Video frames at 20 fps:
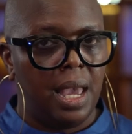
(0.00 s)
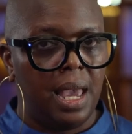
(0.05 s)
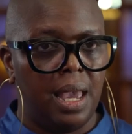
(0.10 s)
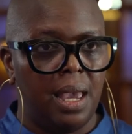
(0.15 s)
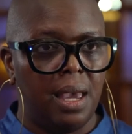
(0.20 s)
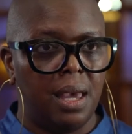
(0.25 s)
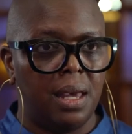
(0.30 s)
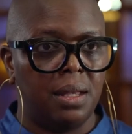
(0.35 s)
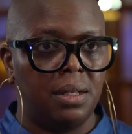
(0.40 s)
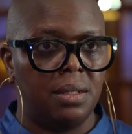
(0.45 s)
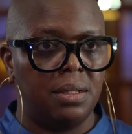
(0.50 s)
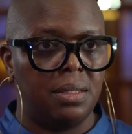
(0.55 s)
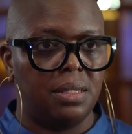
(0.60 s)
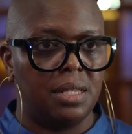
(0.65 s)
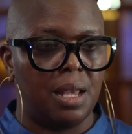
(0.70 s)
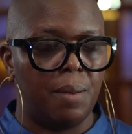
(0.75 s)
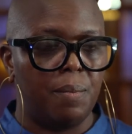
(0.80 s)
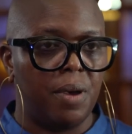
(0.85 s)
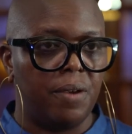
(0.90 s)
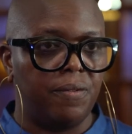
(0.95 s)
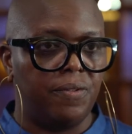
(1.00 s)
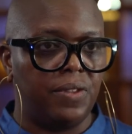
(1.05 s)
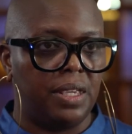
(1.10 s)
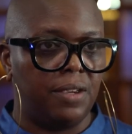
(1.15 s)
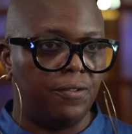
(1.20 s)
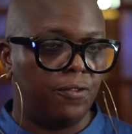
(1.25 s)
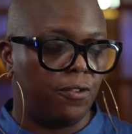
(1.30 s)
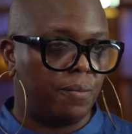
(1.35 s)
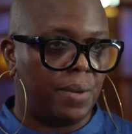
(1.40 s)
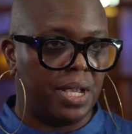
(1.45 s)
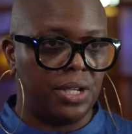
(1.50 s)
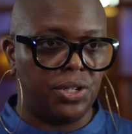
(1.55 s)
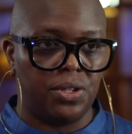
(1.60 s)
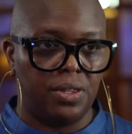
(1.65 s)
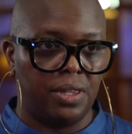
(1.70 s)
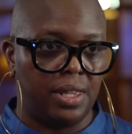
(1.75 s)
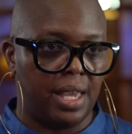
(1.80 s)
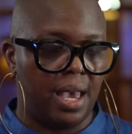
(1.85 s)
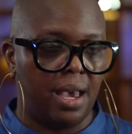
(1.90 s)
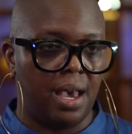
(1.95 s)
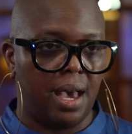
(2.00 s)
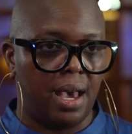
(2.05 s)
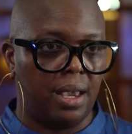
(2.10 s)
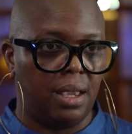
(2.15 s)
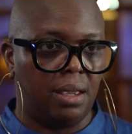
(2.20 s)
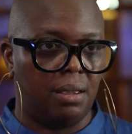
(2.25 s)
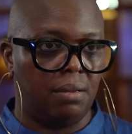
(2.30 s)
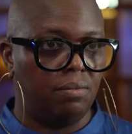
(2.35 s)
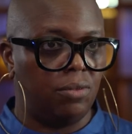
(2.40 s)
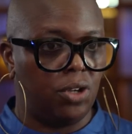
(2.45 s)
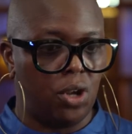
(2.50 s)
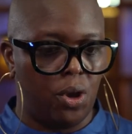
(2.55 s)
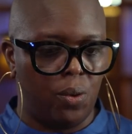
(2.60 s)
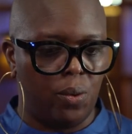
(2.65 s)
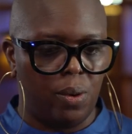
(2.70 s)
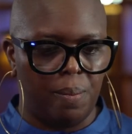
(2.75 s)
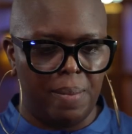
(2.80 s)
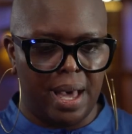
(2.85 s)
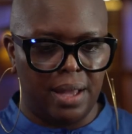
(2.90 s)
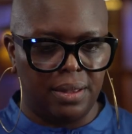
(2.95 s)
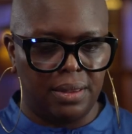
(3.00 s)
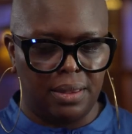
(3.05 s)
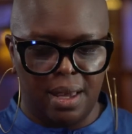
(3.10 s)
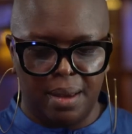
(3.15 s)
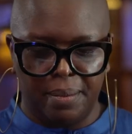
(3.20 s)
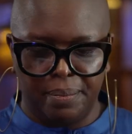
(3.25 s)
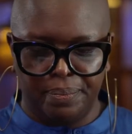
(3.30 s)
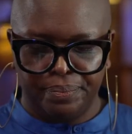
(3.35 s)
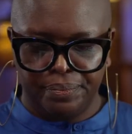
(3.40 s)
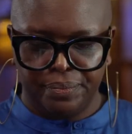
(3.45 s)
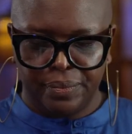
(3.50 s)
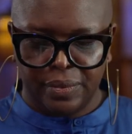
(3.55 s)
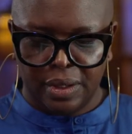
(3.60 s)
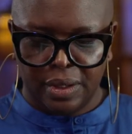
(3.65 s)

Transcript: and some of the information that I know about them.